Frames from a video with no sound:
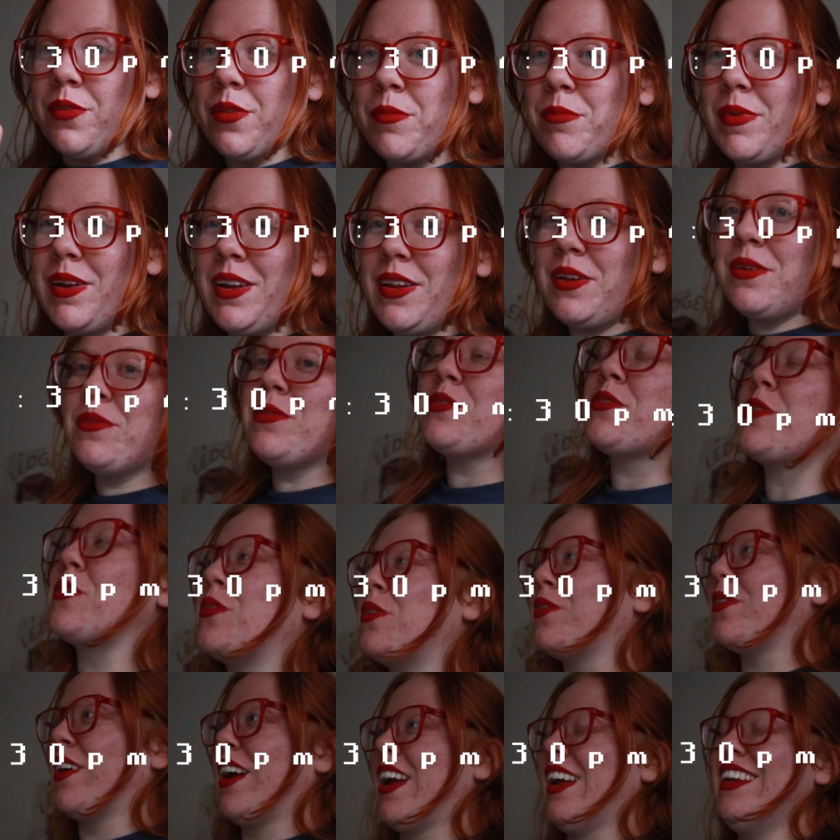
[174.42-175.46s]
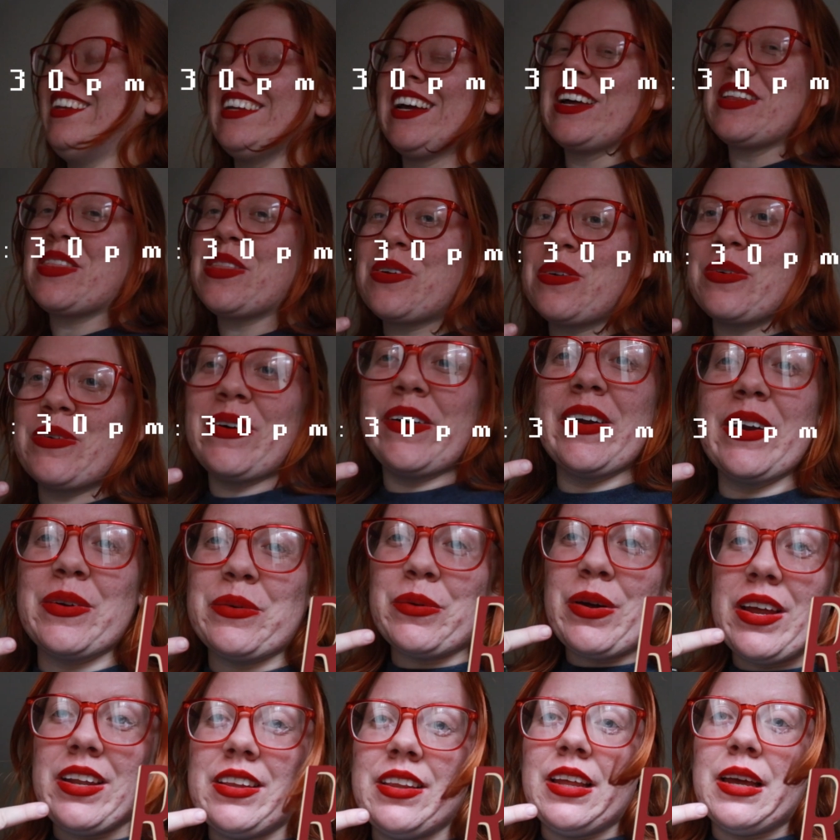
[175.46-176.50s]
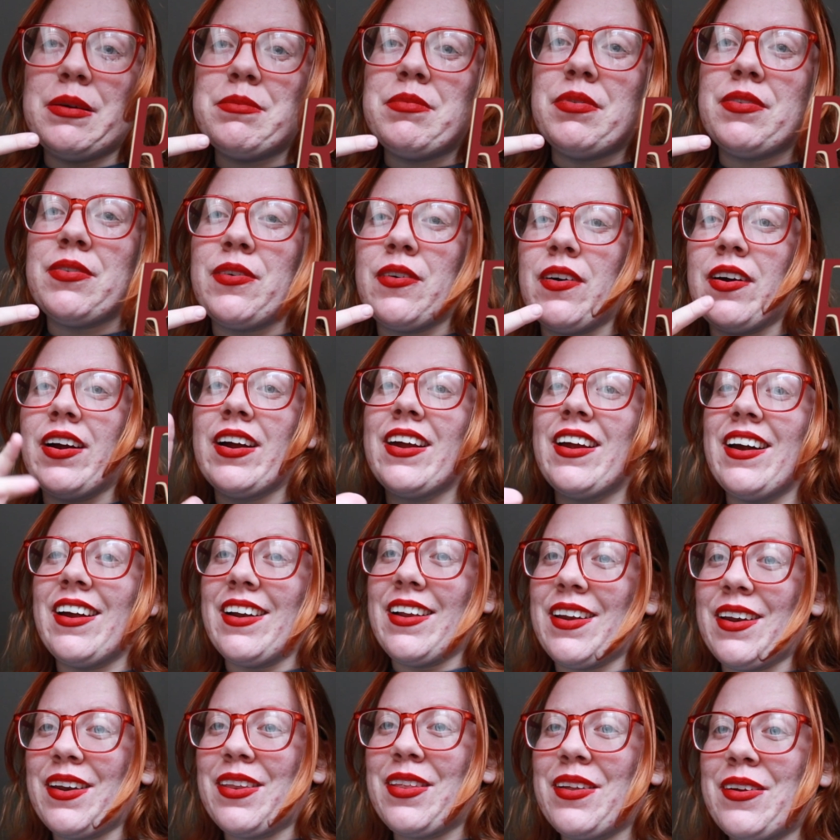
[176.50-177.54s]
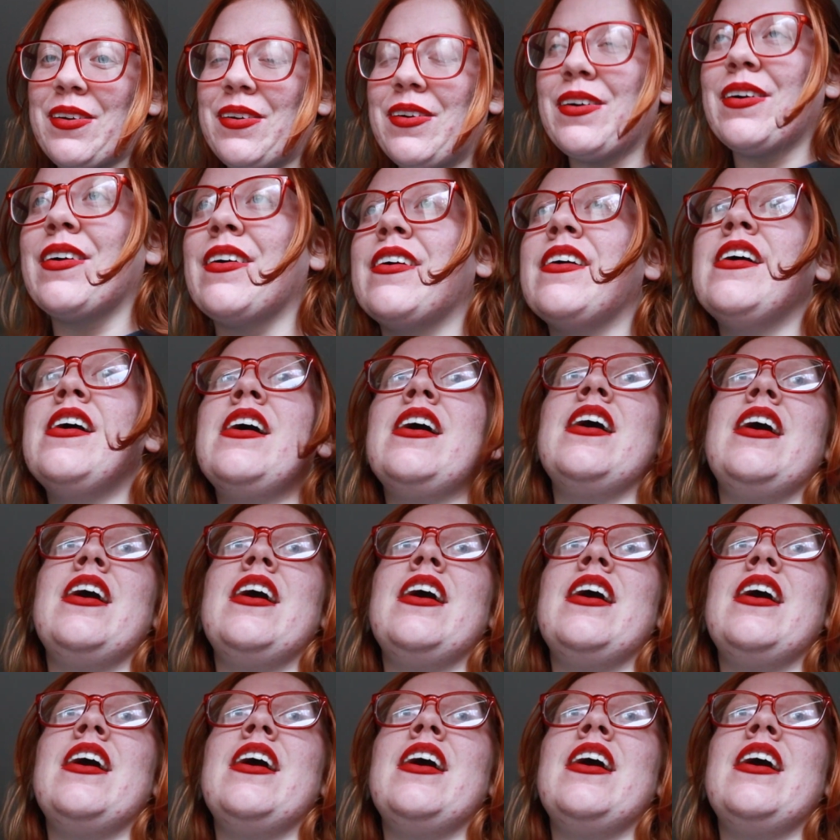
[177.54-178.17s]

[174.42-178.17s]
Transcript: The meeting was great. I threw on a red lip before I got out of the car.